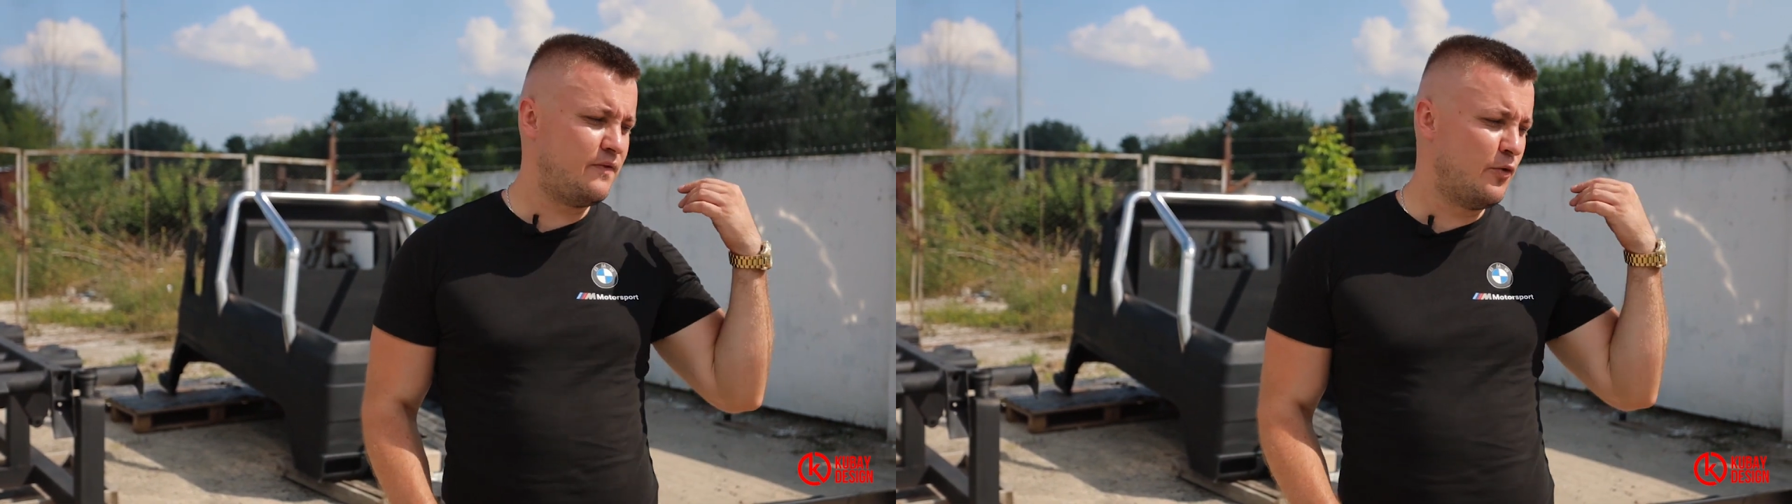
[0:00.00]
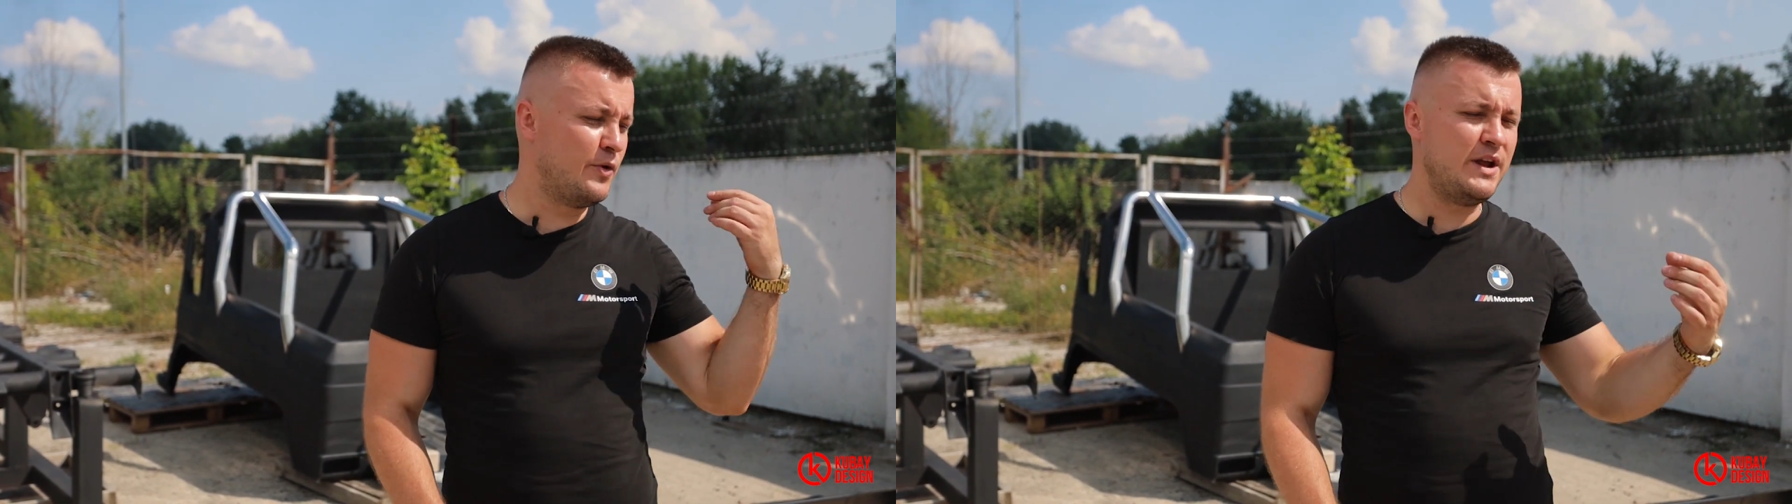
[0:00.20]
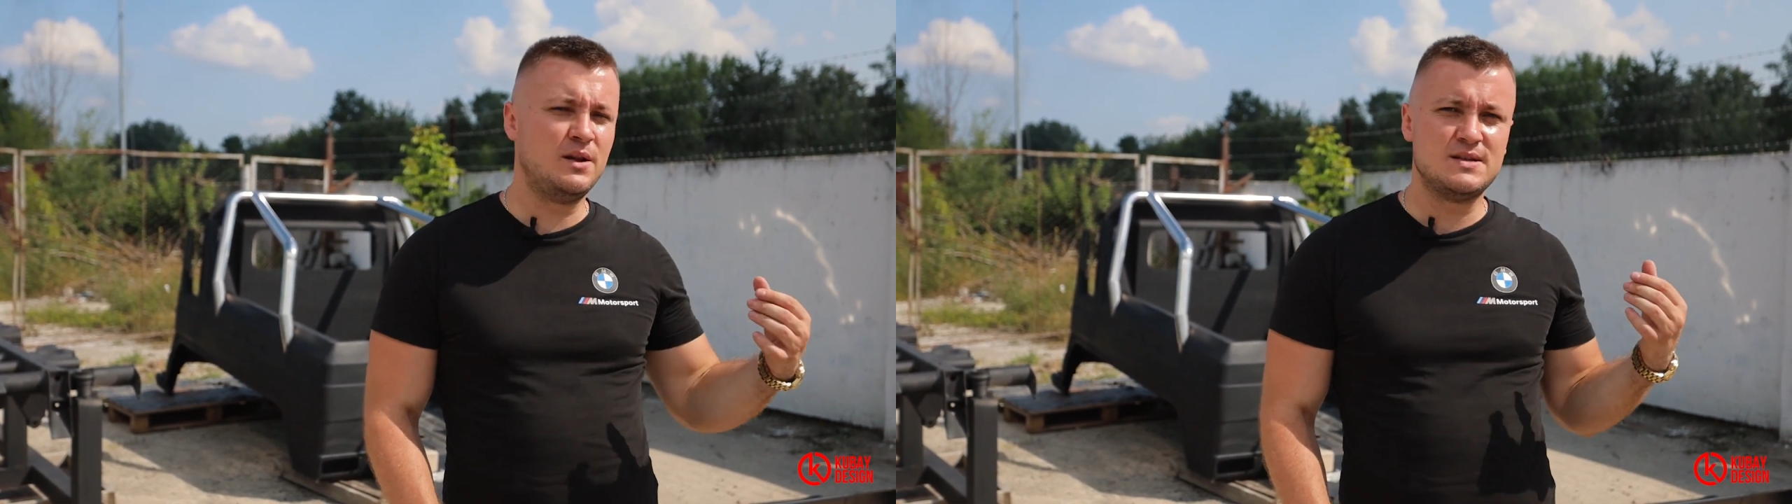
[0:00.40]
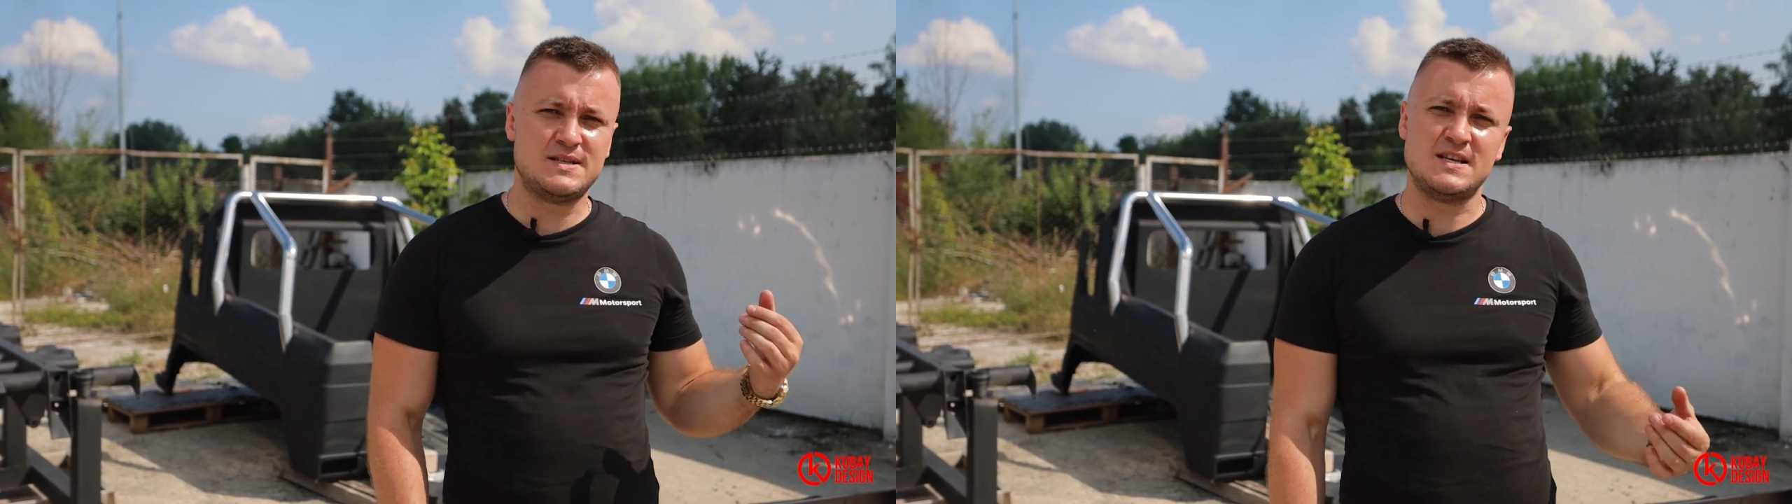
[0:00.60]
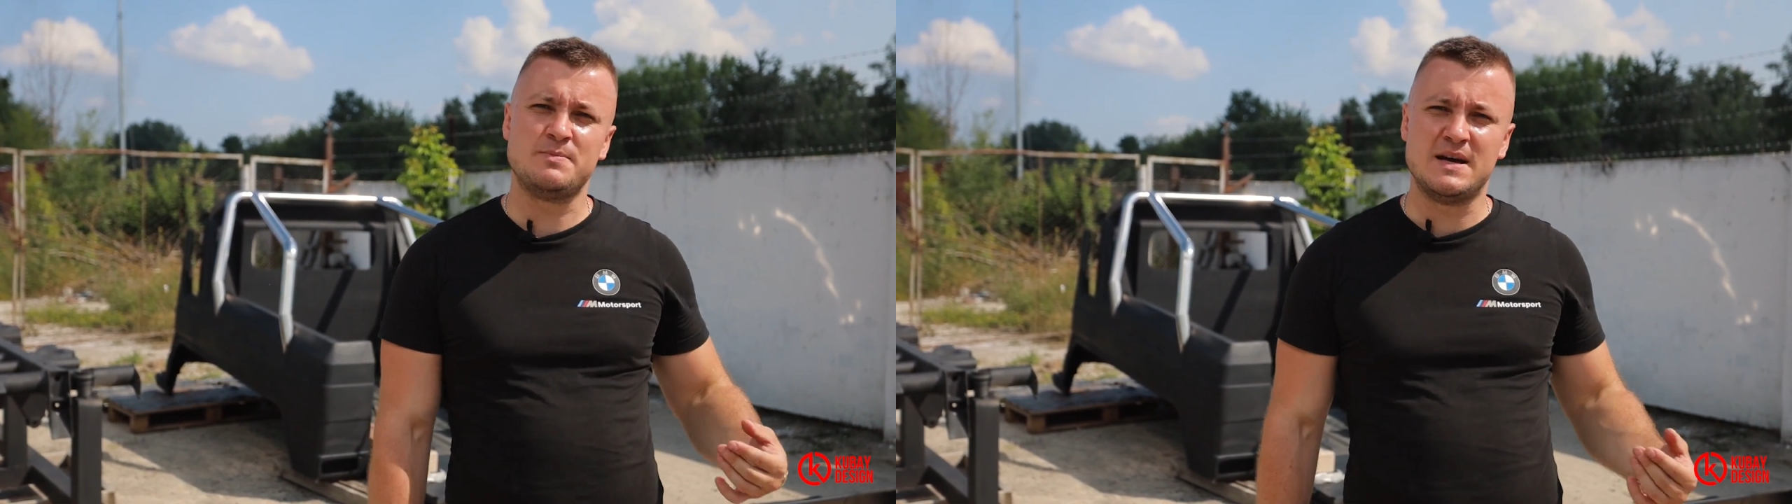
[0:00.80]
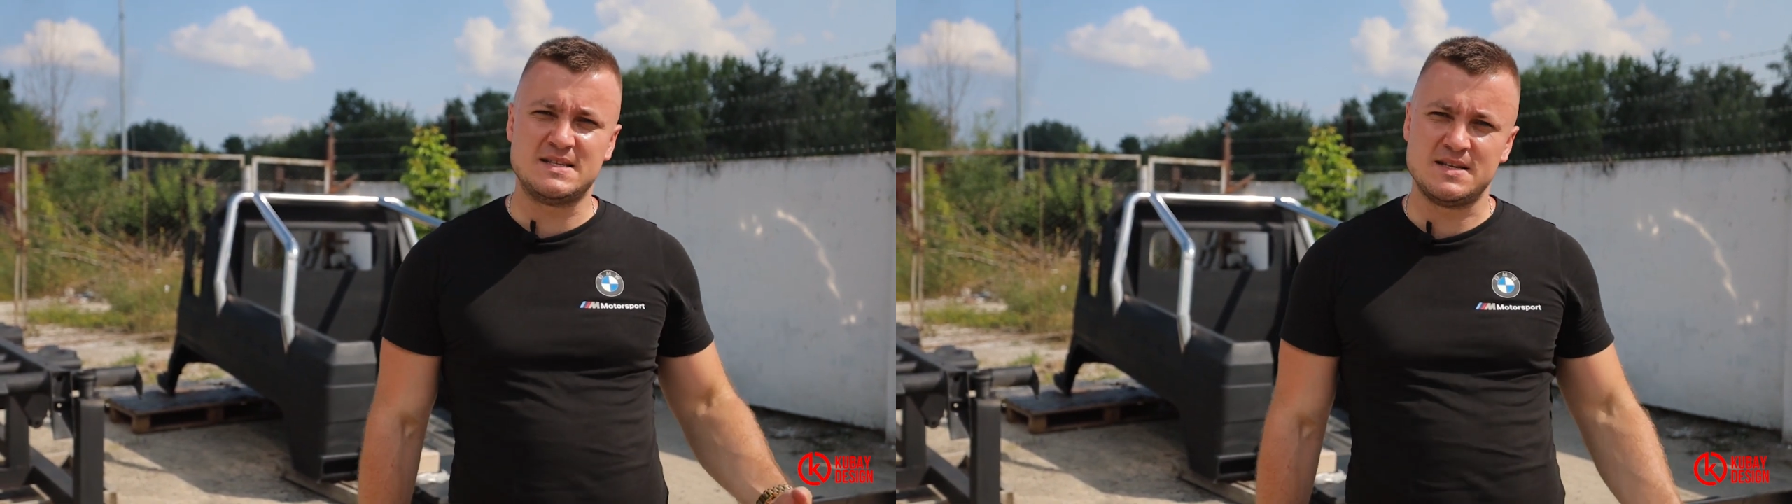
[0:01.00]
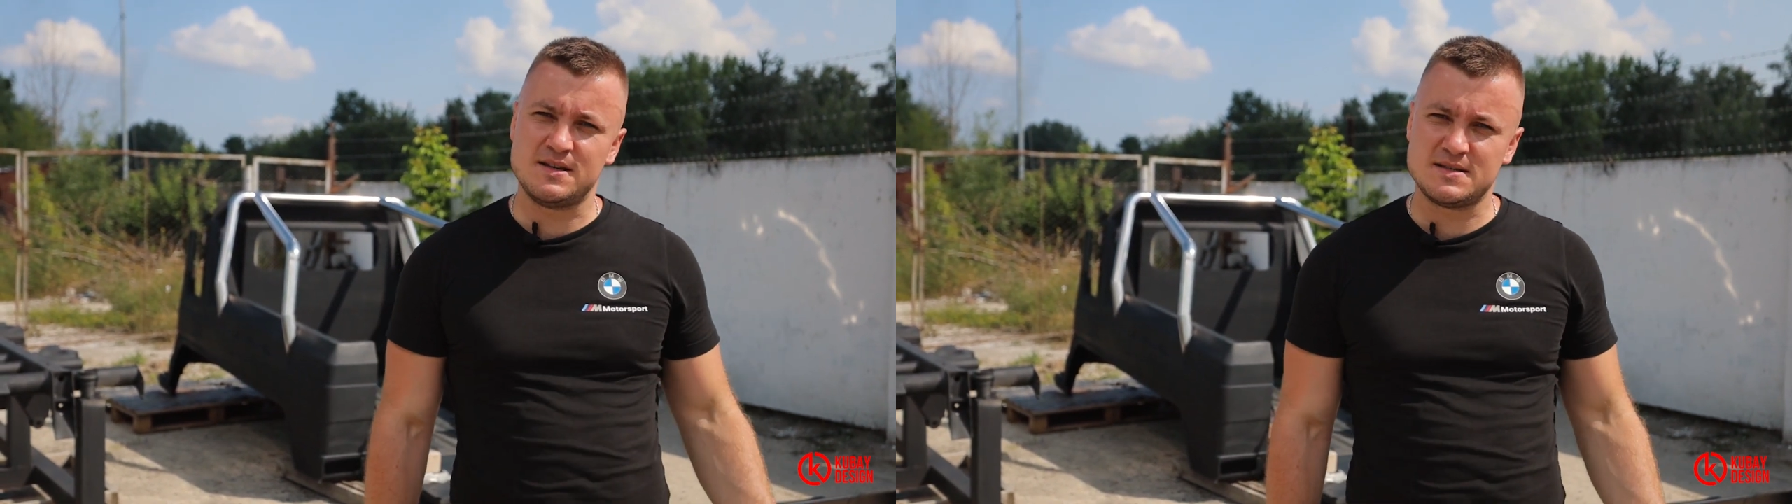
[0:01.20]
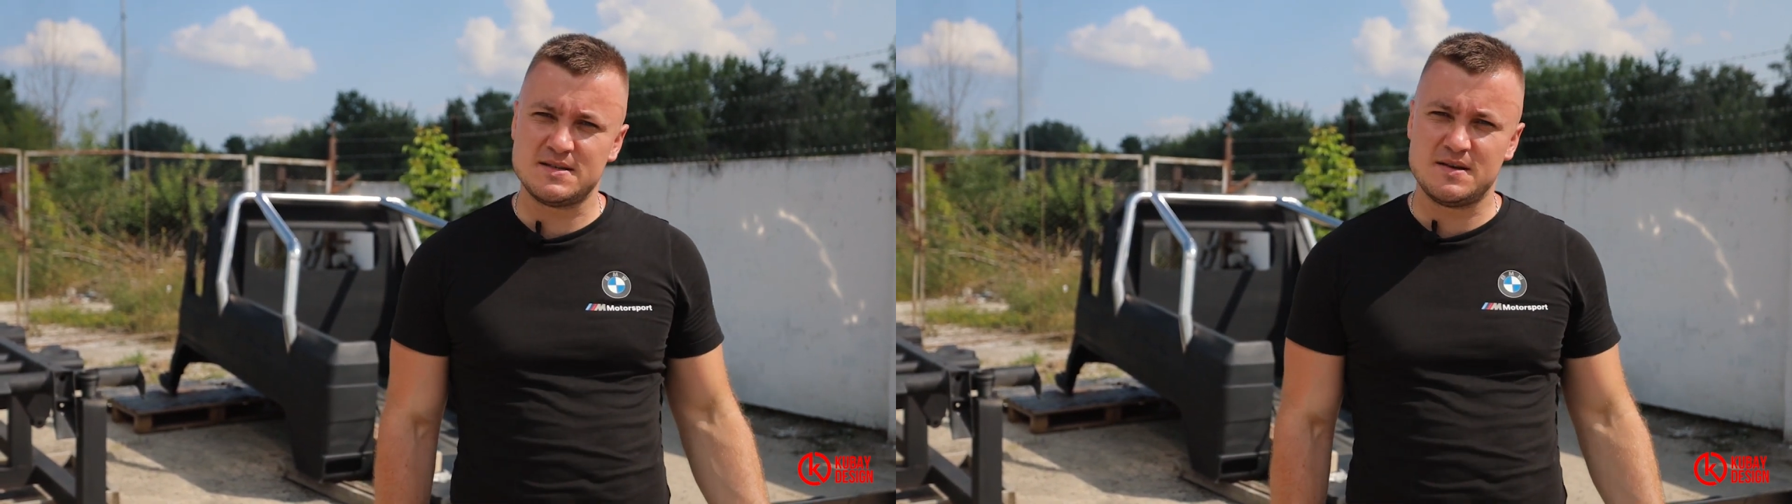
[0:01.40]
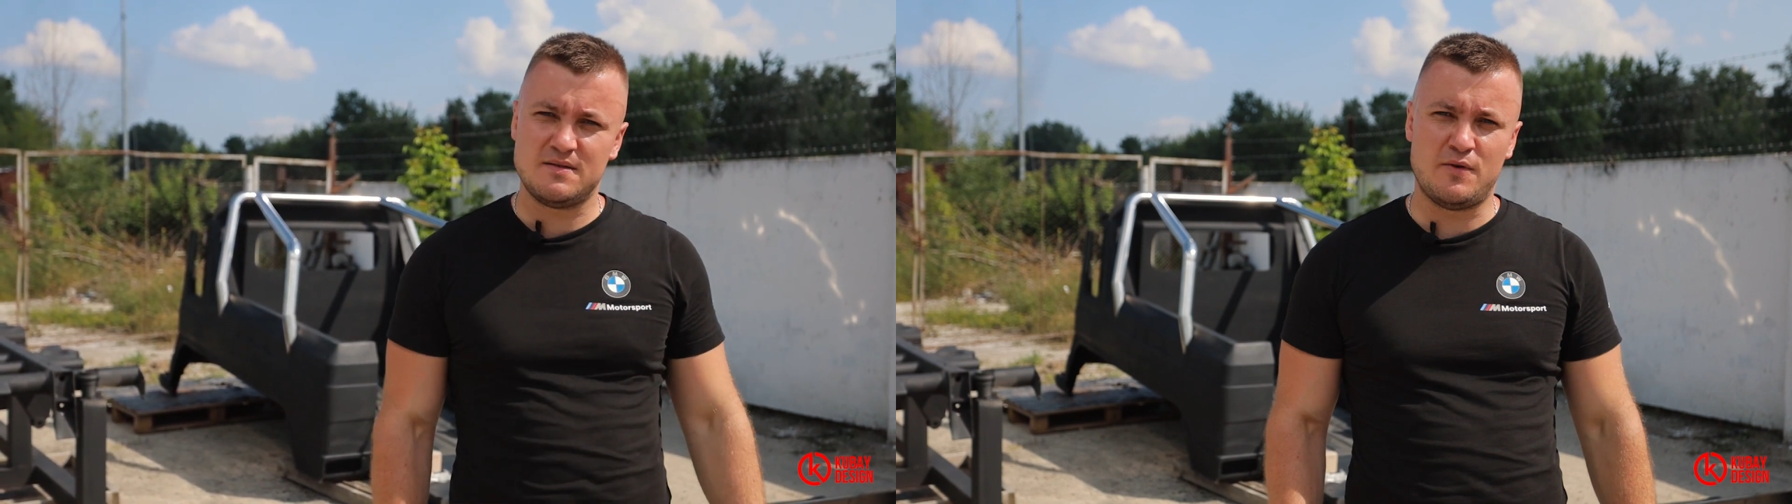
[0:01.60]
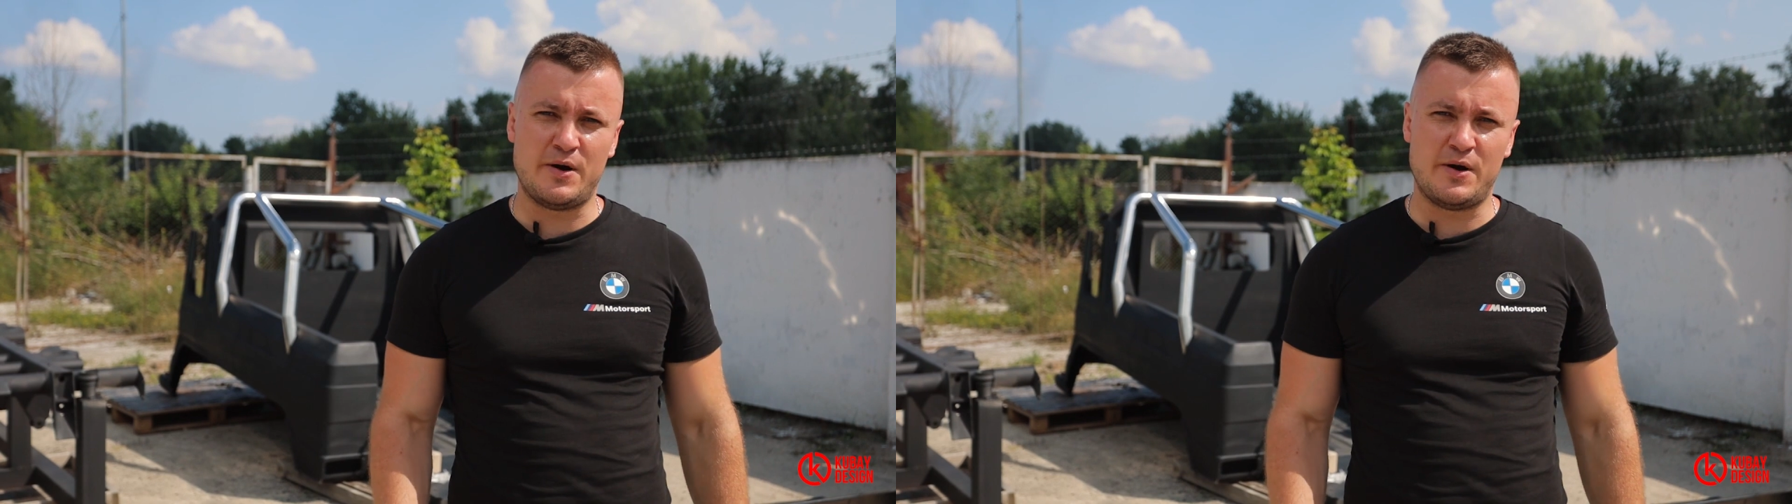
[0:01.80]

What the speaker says: for real 6x6